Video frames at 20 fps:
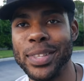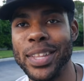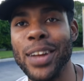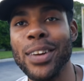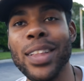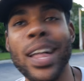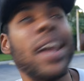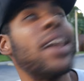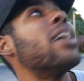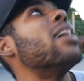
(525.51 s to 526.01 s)

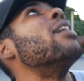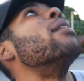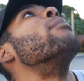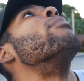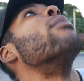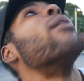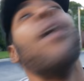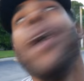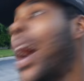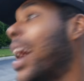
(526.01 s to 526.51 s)
They're like,
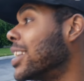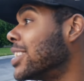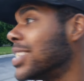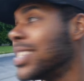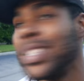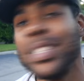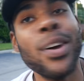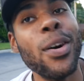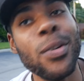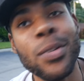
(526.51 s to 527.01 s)
bro, I
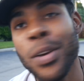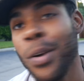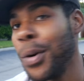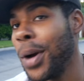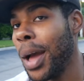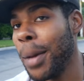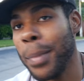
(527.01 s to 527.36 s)
just don't know how.